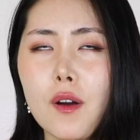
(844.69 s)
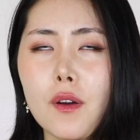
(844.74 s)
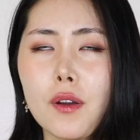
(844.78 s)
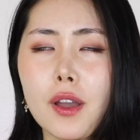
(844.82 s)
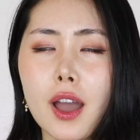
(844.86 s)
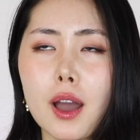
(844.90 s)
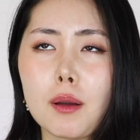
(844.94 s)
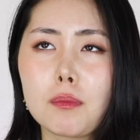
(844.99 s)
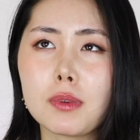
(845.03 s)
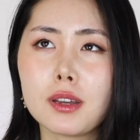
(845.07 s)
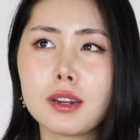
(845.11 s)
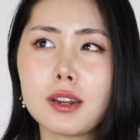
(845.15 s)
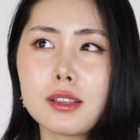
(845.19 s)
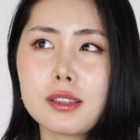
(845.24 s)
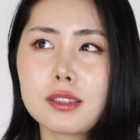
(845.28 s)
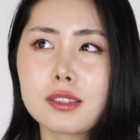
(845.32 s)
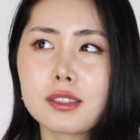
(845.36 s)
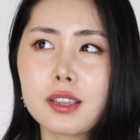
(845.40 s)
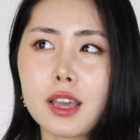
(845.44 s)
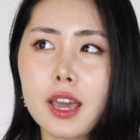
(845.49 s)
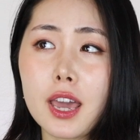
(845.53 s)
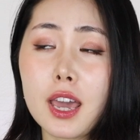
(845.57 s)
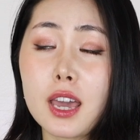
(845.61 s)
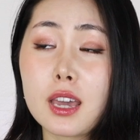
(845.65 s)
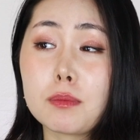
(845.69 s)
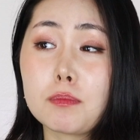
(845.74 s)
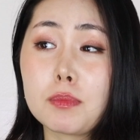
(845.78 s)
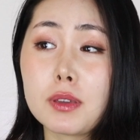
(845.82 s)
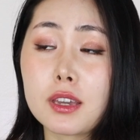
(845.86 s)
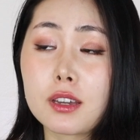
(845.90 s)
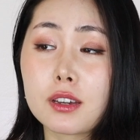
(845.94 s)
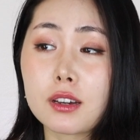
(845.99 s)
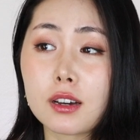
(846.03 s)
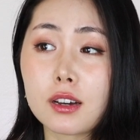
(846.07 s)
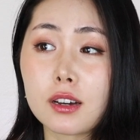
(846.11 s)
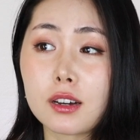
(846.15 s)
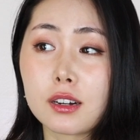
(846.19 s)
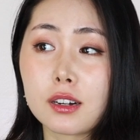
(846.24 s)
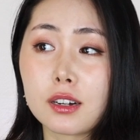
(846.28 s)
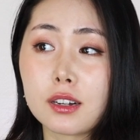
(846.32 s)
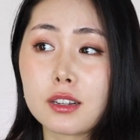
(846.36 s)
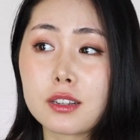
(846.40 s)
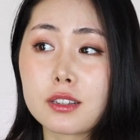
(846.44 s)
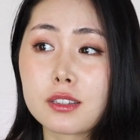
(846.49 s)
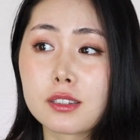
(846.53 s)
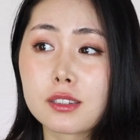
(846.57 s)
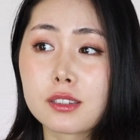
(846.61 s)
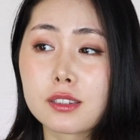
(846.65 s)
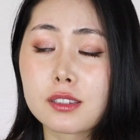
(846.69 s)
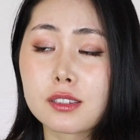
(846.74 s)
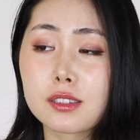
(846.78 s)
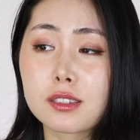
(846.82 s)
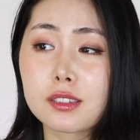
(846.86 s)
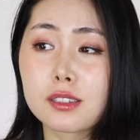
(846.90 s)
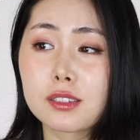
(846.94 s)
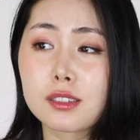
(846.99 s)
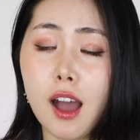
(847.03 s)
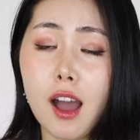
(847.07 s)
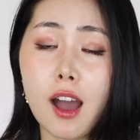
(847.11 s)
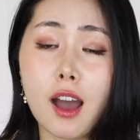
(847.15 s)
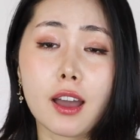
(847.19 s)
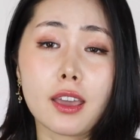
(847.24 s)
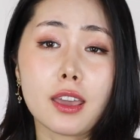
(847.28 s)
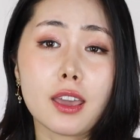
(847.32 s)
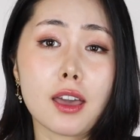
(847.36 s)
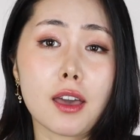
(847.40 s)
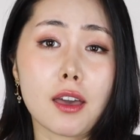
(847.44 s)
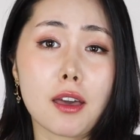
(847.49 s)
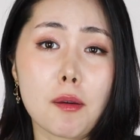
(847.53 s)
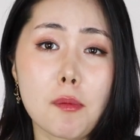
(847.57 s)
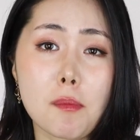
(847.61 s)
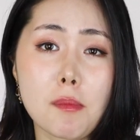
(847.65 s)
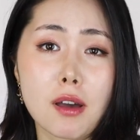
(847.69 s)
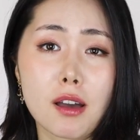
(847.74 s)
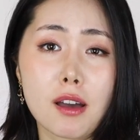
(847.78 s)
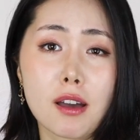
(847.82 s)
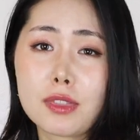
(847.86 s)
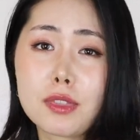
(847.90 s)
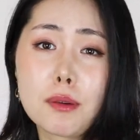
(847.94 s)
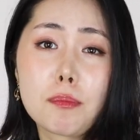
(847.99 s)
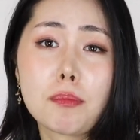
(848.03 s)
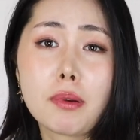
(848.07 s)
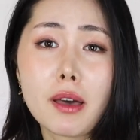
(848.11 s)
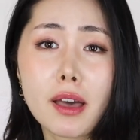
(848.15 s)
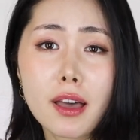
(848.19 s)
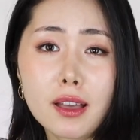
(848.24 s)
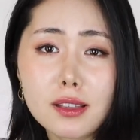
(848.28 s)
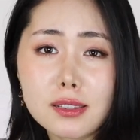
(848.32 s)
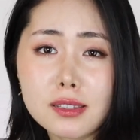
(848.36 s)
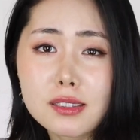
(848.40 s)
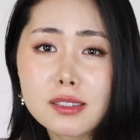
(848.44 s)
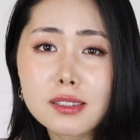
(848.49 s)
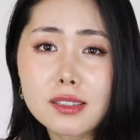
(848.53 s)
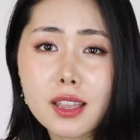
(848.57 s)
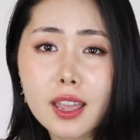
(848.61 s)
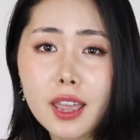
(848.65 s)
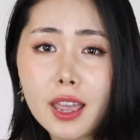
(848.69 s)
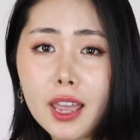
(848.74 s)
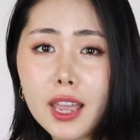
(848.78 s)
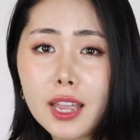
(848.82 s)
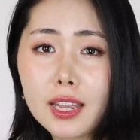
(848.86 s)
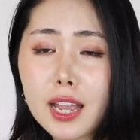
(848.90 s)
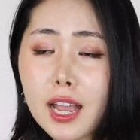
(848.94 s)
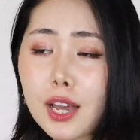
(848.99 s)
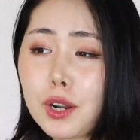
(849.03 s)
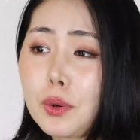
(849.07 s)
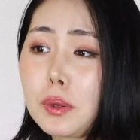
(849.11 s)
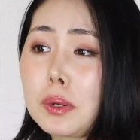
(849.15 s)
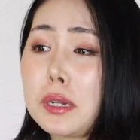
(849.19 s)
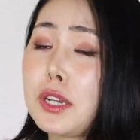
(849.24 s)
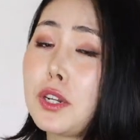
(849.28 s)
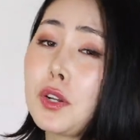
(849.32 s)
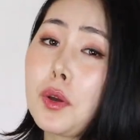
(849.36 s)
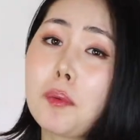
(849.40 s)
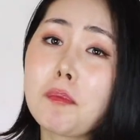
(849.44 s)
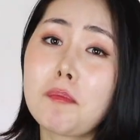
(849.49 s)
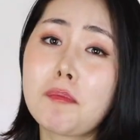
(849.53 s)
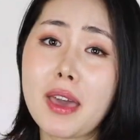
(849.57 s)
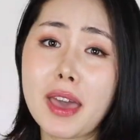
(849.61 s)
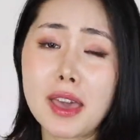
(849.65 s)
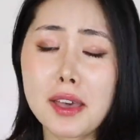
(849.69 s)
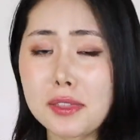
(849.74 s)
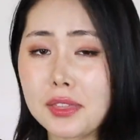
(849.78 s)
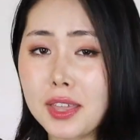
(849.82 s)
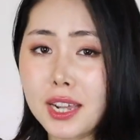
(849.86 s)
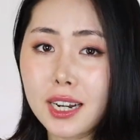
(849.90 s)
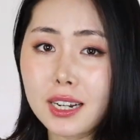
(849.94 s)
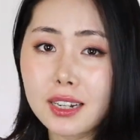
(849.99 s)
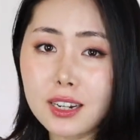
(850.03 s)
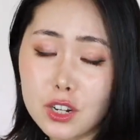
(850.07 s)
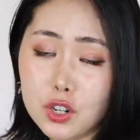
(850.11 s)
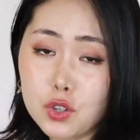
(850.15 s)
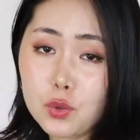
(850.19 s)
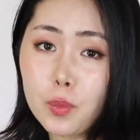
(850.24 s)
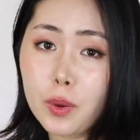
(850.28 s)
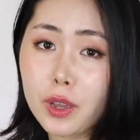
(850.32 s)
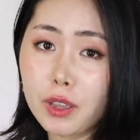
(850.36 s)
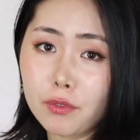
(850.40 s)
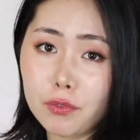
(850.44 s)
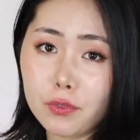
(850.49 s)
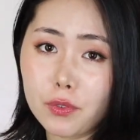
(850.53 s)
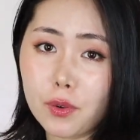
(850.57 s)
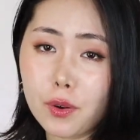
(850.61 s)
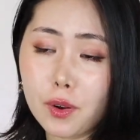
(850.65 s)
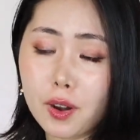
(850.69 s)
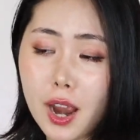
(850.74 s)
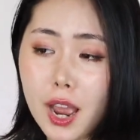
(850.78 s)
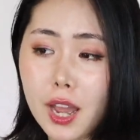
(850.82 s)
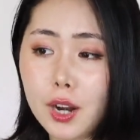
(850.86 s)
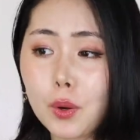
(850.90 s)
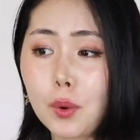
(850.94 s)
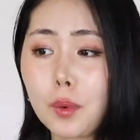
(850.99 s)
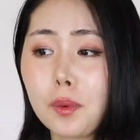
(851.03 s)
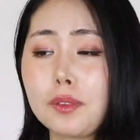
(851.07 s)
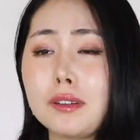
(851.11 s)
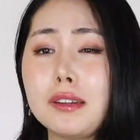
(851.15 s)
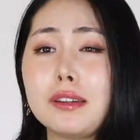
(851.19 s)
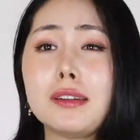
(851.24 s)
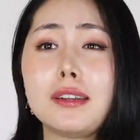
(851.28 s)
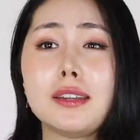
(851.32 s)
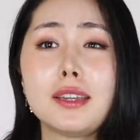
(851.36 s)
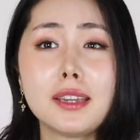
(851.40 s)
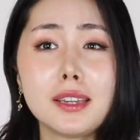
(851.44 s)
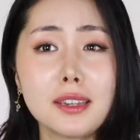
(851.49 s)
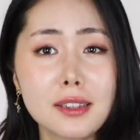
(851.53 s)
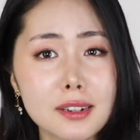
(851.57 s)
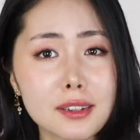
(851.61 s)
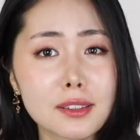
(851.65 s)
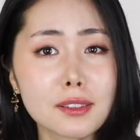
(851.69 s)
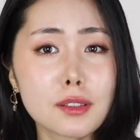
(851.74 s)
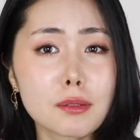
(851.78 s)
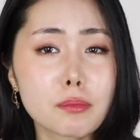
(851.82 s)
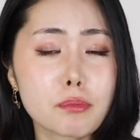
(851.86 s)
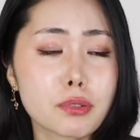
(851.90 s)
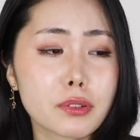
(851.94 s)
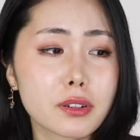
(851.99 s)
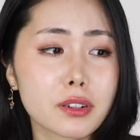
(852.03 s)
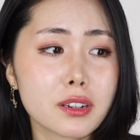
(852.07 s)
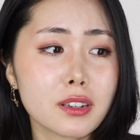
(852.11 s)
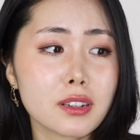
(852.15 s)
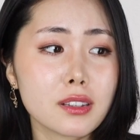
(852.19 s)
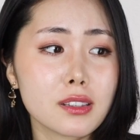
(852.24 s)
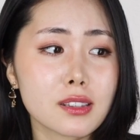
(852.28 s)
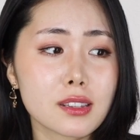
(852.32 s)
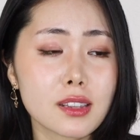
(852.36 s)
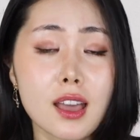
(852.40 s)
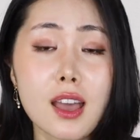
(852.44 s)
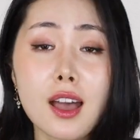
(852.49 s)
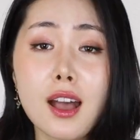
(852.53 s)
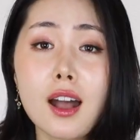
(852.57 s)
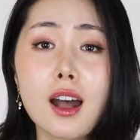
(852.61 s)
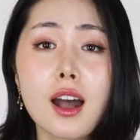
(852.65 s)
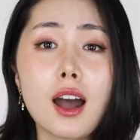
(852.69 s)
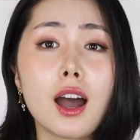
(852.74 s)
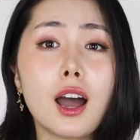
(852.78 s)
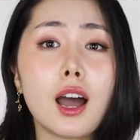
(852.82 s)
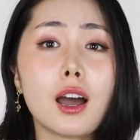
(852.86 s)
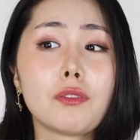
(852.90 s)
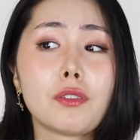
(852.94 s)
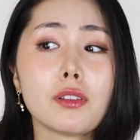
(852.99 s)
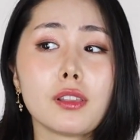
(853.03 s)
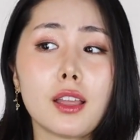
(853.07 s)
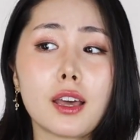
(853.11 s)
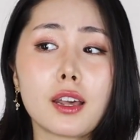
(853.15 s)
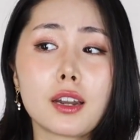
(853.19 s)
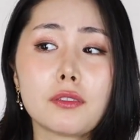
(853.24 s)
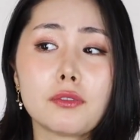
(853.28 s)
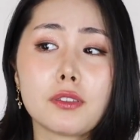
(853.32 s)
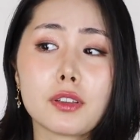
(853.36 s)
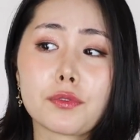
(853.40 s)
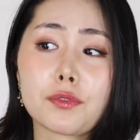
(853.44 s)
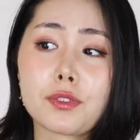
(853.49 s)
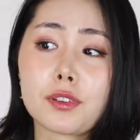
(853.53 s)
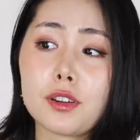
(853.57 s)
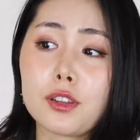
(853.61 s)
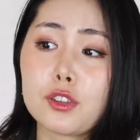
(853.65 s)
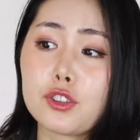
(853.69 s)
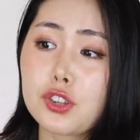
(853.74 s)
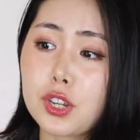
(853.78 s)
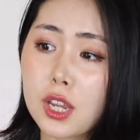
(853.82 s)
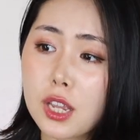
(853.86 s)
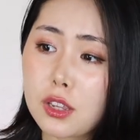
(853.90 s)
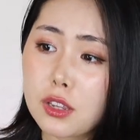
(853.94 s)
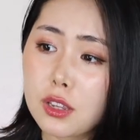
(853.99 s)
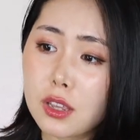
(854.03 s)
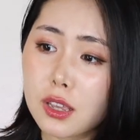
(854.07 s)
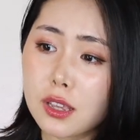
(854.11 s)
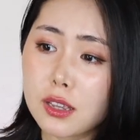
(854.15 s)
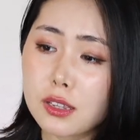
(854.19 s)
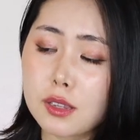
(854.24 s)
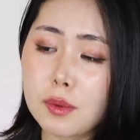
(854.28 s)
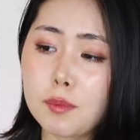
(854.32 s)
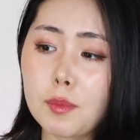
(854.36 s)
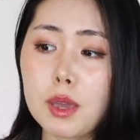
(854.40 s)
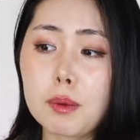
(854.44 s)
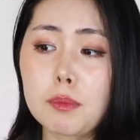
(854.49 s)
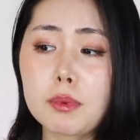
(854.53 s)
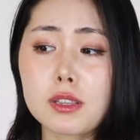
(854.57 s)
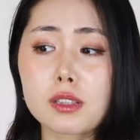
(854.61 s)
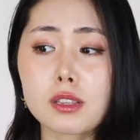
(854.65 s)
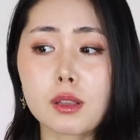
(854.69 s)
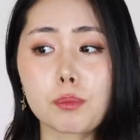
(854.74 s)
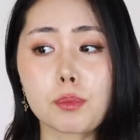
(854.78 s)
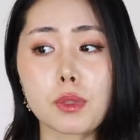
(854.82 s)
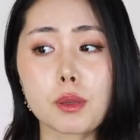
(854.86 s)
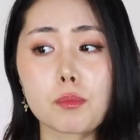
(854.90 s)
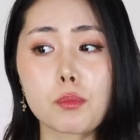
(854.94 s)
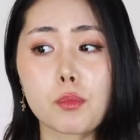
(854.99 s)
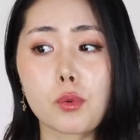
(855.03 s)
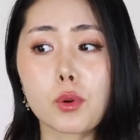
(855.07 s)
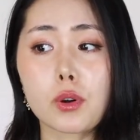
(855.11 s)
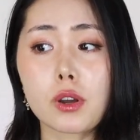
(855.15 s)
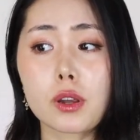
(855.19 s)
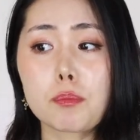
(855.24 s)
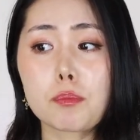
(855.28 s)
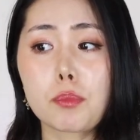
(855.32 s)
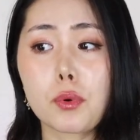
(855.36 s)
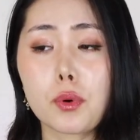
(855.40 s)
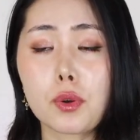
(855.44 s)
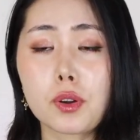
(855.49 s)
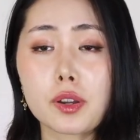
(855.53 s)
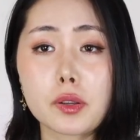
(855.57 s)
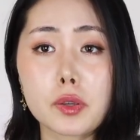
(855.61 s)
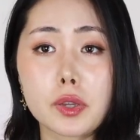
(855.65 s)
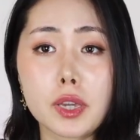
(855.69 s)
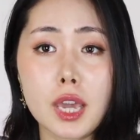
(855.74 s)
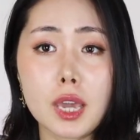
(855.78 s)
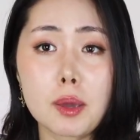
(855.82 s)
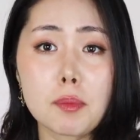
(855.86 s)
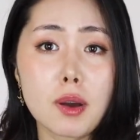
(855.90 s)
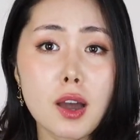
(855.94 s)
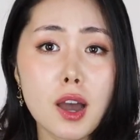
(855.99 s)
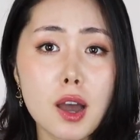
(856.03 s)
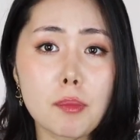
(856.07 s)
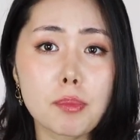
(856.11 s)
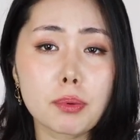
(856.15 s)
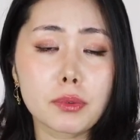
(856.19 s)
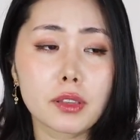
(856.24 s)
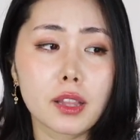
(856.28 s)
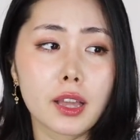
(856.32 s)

Okay, I'm gonna say because I am the best and I don't need no man that I need to wait for. I don't need the prince. I have a lot of different agendas and maybe something more important came up.